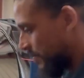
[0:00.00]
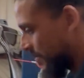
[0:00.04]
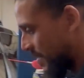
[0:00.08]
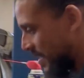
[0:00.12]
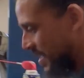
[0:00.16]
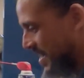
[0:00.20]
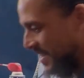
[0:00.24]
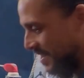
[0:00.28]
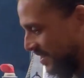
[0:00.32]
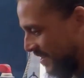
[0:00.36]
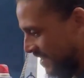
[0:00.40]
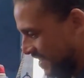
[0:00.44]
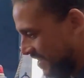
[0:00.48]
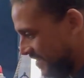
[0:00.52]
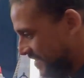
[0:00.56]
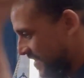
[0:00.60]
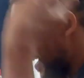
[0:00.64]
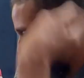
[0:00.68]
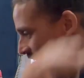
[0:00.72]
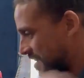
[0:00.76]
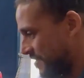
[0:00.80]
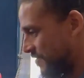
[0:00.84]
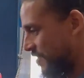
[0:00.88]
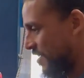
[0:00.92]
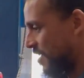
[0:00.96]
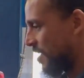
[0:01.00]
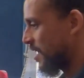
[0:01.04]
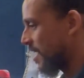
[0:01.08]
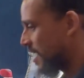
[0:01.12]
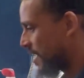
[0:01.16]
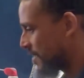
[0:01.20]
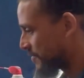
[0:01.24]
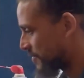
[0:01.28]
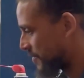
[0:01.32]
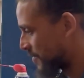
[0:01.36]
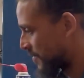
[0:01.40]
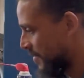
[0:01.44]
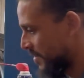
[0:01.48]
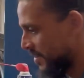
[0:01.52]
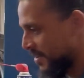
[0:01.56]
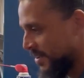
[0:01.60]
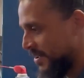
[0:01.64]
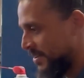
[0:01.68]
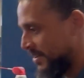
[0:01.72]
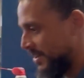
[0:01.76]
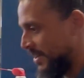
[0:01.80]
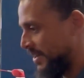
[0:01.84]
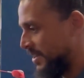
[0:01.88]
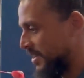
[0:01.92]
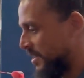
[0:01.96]
and decide to fall off.
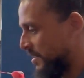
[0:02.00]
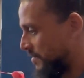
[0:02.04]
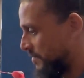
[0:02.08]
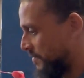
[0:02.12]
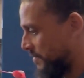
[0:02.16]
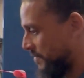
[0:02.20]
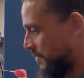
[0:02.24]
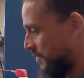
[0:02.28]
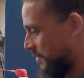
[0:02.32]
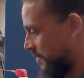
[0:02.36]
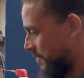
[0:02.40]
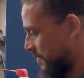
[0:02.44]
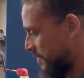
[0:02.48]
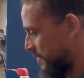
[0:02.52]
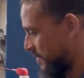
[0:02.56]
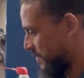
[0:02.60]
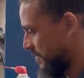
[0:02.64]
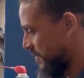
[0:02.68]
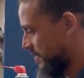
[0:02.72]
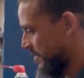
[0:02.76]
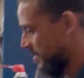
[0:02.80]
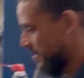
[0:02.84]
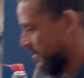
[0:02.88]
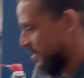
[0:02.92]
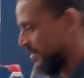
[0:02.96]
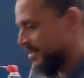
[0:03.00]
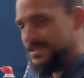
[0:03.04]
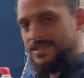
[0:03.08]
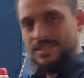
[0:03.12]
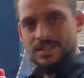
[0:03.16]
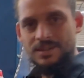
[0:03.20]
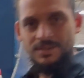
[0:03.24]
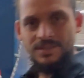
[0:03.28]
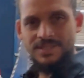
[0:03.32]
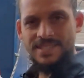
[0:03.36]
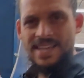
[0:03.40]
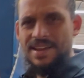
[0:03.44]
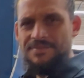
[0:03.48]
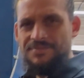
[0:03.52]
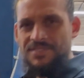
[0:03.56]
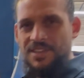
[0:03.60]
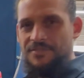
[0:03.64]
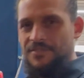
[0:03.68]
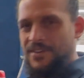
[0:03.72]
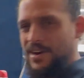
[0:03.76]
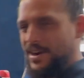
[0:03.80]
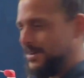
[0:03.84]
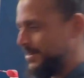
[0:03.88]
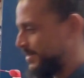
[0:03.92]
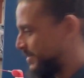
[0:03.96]
Yeah. So safety
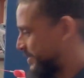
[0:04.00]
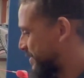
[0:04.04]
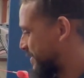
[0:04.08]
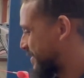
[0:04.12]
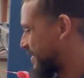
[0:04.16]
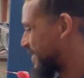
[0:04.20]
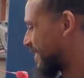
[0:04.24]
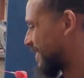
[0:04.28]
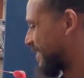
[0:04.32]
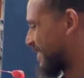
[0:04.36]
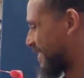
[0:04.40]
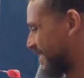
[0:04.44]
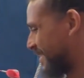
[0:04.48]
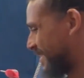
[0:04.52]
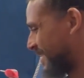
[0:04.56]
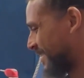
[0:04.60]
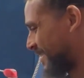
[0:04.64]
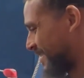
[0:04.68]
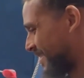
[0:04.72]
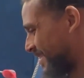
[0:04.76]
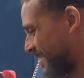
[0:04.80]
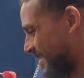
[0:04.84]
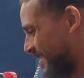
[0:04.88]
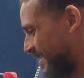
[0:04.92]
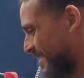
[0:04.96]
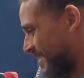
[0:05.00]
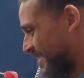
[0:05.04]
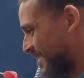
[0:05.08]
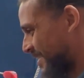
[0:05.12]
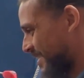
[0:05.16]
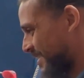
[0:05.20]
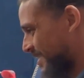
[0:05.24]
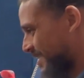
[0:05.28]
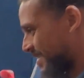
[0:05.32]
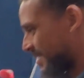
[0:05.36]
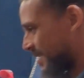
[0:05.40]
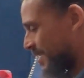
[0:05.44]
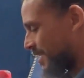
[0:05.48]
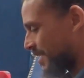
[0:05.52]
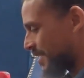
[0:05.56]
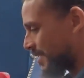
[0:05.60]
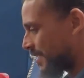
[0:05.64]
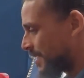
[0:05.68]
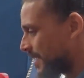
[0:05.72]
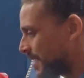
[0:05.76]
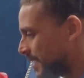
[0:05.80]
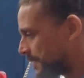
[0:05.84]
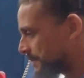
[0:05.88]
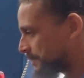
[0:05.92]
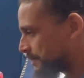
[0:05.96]
first. All
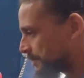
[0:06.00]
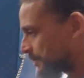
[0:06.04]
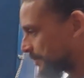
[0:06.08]
right.